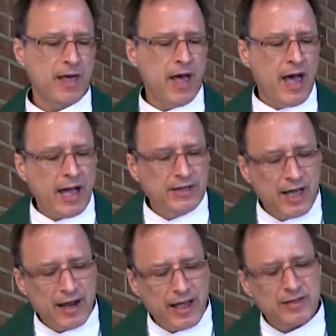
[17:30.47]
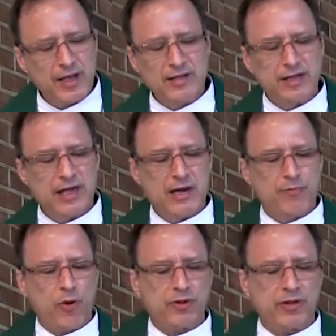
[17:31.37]
And yet, as Isaiah
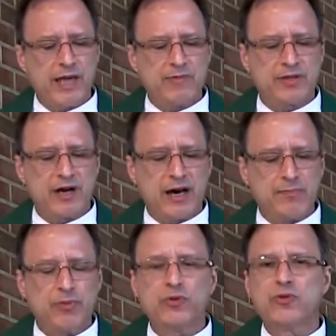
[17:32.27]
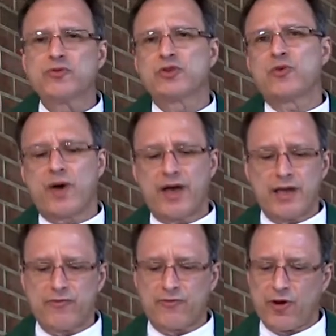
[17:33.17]
proclaims, God pulls away
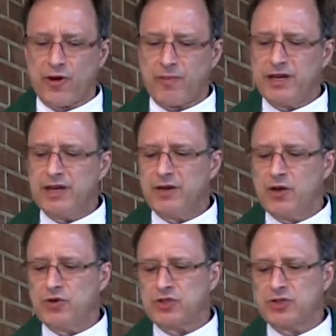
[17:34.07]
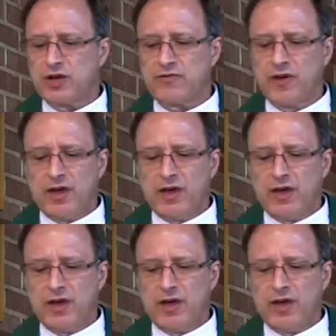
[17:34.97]
from any notion of